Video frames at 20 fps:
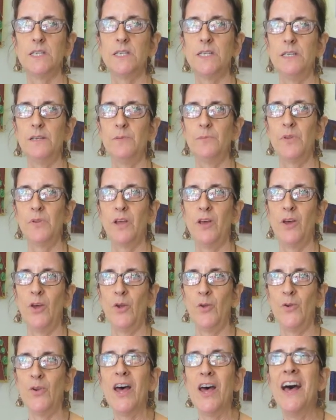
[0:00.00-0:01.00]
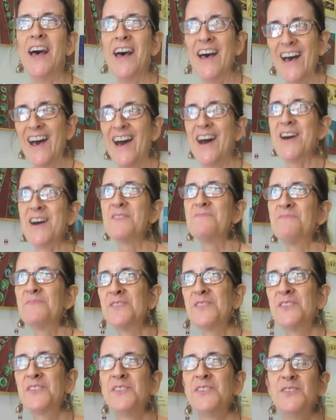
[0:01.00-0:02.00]
tiptoed
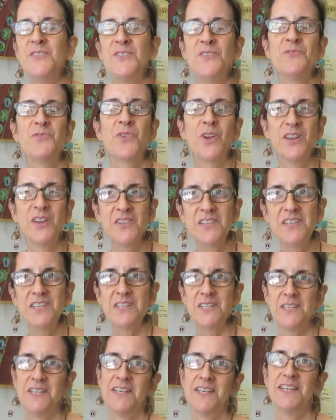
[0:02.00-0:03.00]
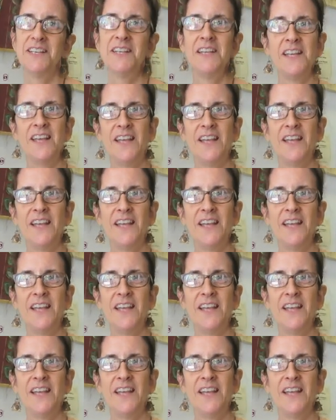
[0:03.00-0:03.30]
up to the front of the tent